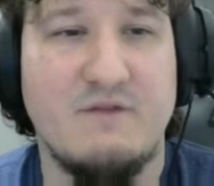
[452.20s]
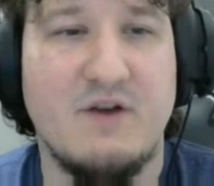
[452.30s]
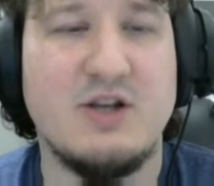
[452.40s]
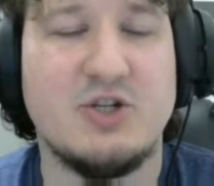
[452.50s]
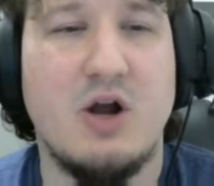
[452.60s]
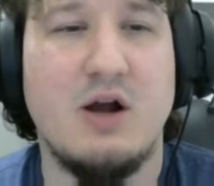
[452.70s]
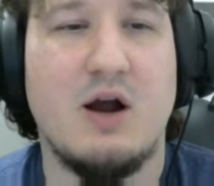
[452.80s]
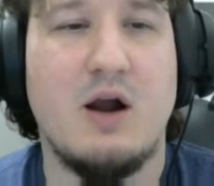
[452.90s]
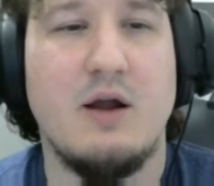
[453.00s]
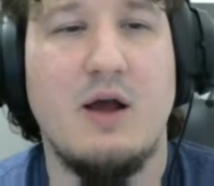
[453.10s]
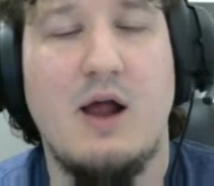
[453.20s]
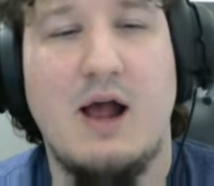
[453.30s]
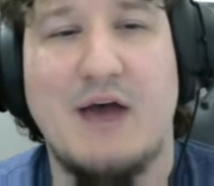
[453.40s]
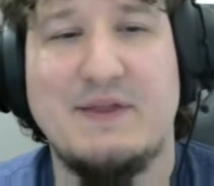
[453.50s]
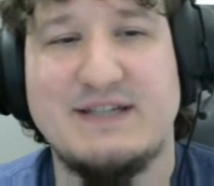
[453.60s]
Very strong card.
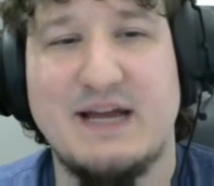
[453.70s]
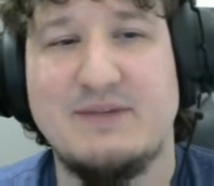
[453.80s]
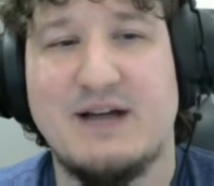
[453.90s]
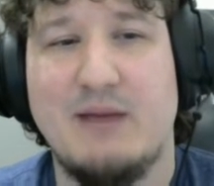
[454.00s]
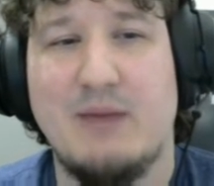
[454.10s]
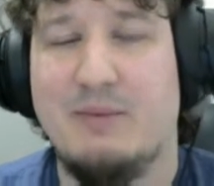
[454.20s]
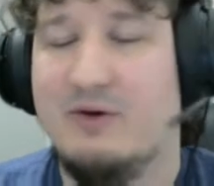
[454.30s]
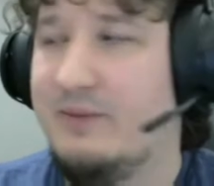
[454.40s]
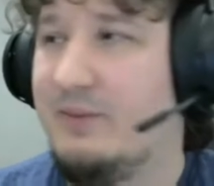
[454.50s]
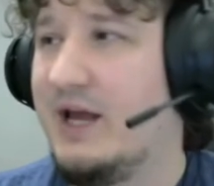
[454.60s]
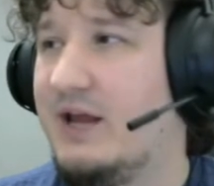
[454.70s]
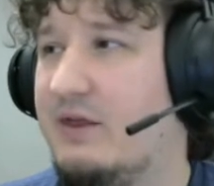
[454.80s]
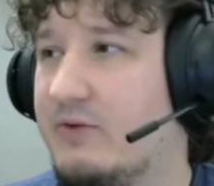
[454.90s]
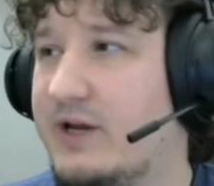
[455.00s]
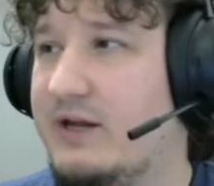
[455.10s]
At the same time, I'm only playing
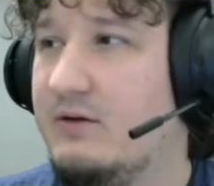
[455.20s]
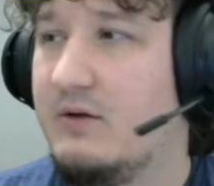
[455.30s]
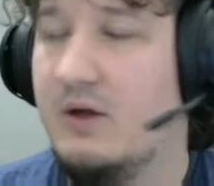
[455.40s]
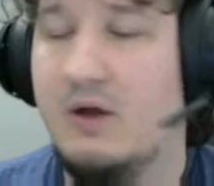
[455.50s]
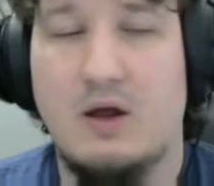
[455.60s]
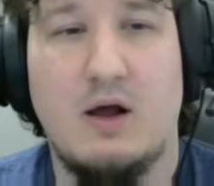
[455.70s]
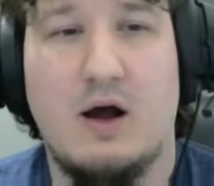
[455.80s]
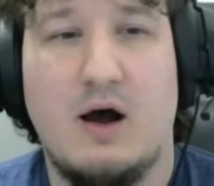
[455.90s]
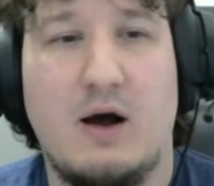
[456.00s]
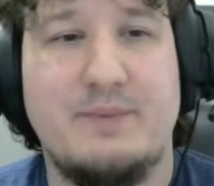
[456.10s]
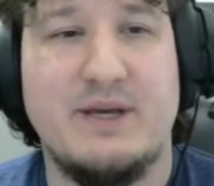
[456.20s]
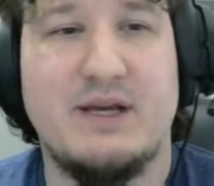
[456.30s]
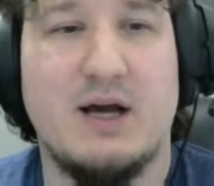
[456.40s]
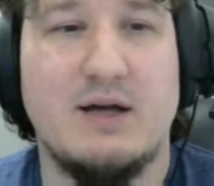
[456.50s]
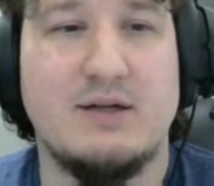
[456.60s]
3
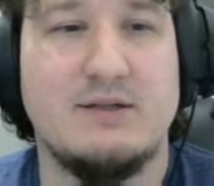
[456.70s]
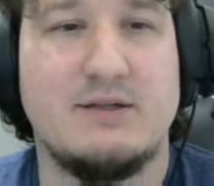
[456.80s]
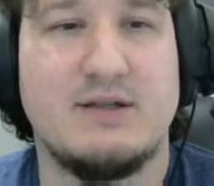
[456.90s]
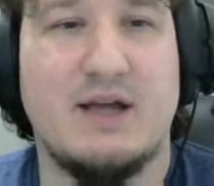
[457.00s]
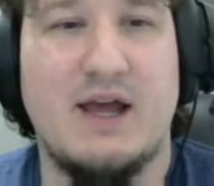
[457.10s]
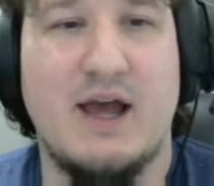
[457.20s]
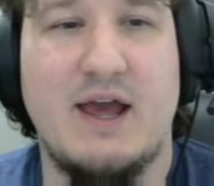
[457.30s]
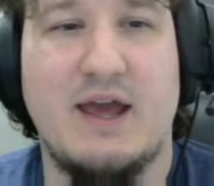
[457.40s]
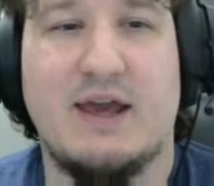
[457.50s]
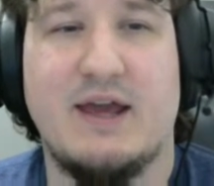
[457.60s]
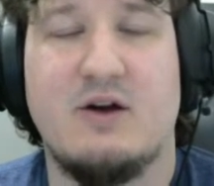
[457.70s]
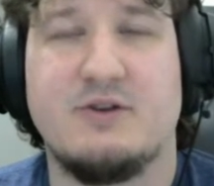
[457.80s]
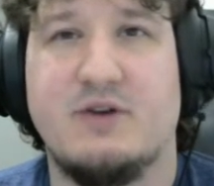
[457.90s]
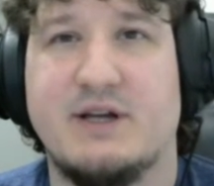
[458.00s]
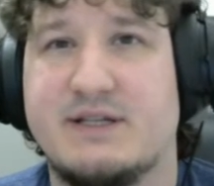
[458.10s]
because it can
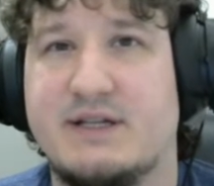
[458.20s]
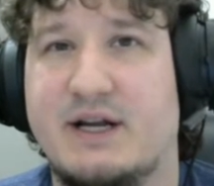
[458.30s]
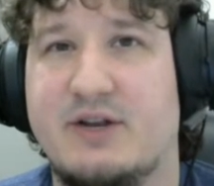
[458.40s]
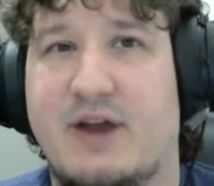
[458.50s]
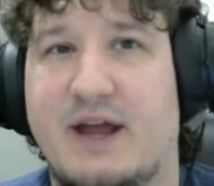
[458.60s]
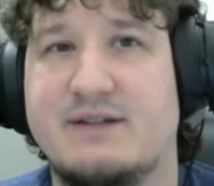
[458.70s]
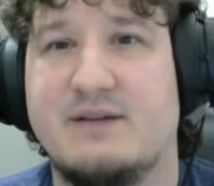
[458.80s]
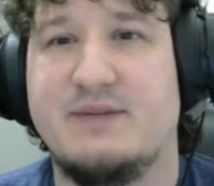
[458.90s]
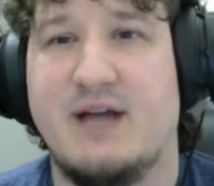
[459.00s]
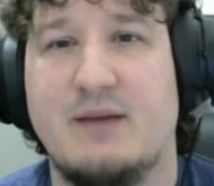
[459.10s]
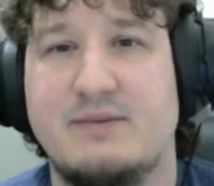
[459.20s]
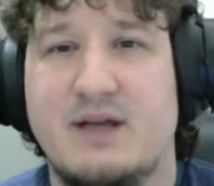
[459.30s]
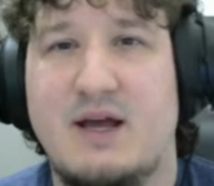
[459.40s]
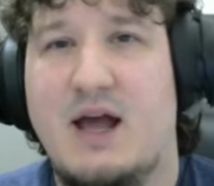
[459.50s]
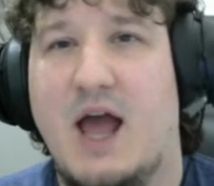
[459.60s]
also get stuck in your hand
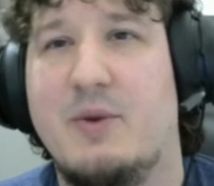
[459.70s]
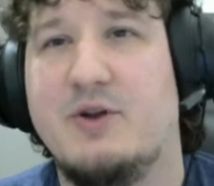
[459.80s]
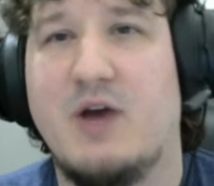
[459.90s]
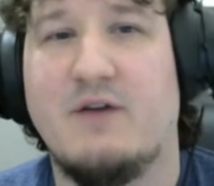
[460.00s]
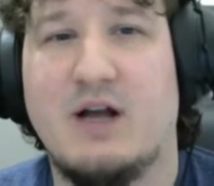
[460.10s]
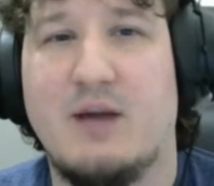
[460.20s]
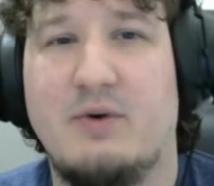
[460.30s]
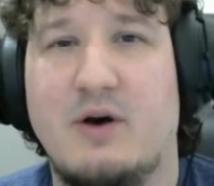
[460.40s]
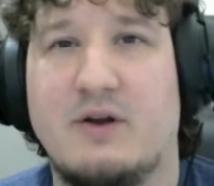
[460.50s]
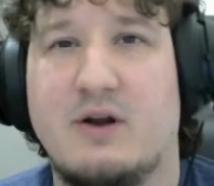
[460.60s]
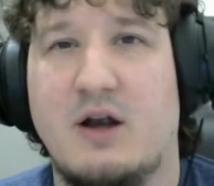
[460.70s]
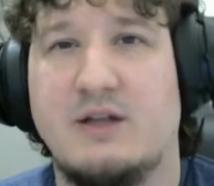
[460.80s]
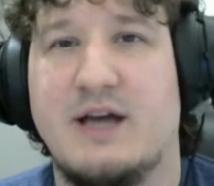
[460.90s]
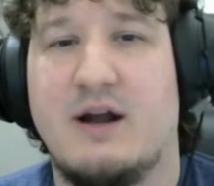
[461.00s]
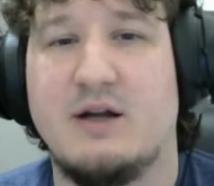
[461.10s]
sometimes, and we do have a couple other
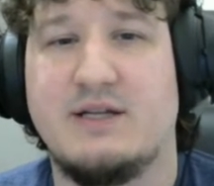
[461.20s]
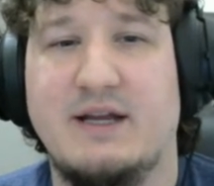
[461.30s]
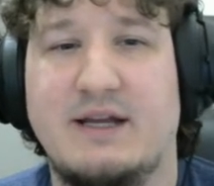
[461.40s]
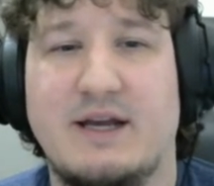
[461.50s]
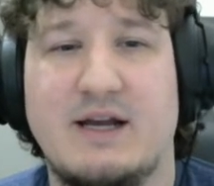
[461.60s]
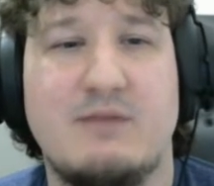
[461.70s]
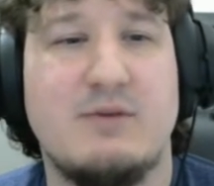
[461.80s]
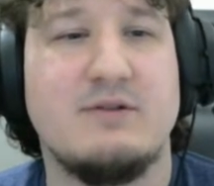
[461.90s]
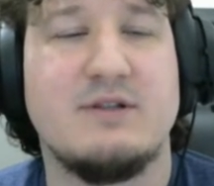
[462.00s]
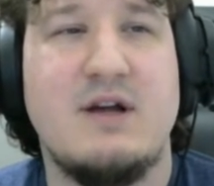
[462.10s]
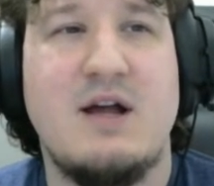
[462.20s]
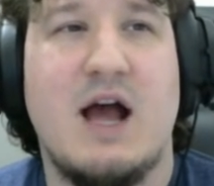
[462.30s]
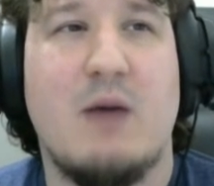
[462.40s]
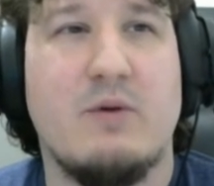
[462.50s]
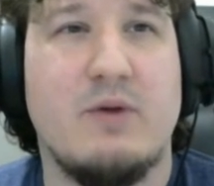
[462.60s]
cards that are 10k combos,
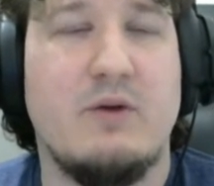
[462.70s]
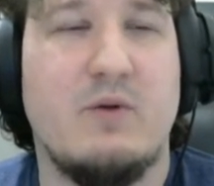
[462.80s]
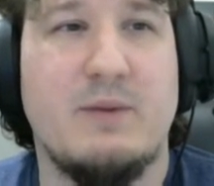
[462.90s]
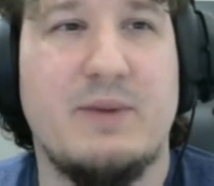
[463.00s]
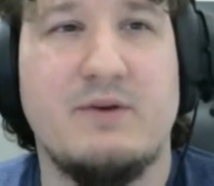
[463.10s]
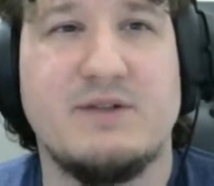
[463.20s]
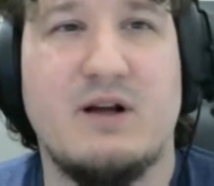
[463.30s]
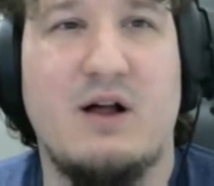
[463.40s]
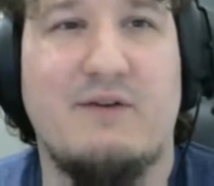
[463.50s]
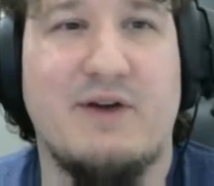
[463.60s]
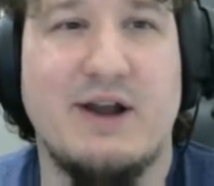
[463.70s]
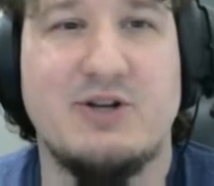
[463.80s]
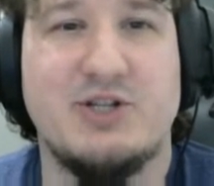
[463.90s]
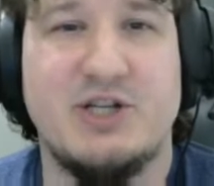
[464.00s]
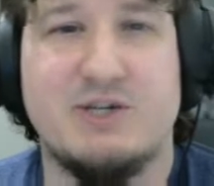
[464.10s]
and we really want to be using all of our
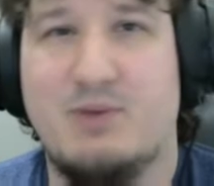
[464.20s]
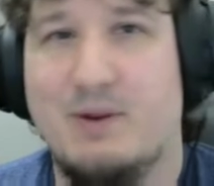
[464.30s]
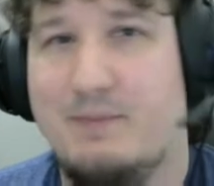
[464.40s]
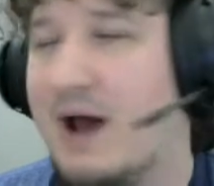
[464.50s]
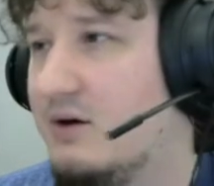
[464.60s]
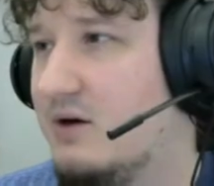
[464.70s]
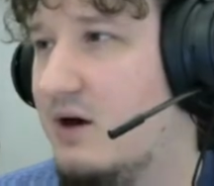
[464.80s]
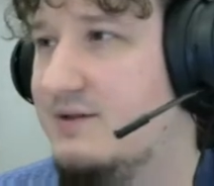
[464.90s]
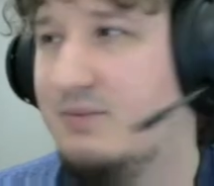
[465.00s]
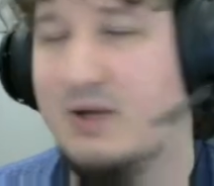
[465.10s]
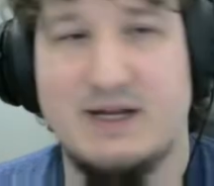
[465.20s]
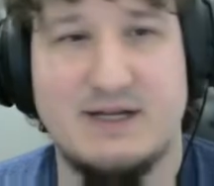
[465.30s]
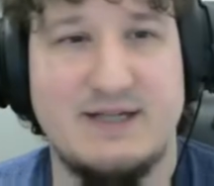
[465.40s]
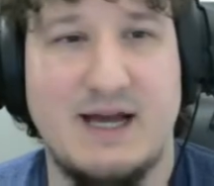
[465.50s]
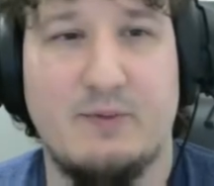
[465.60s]
energy to put battle cards in play and
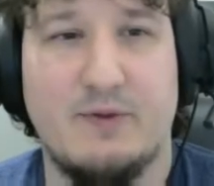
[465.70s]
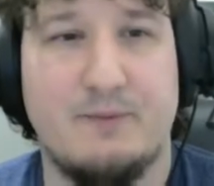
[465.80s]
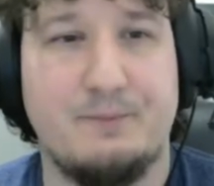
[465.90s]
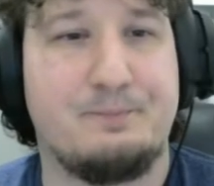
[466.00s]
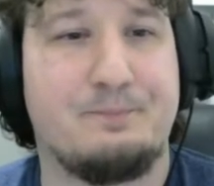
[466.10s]
attack with them.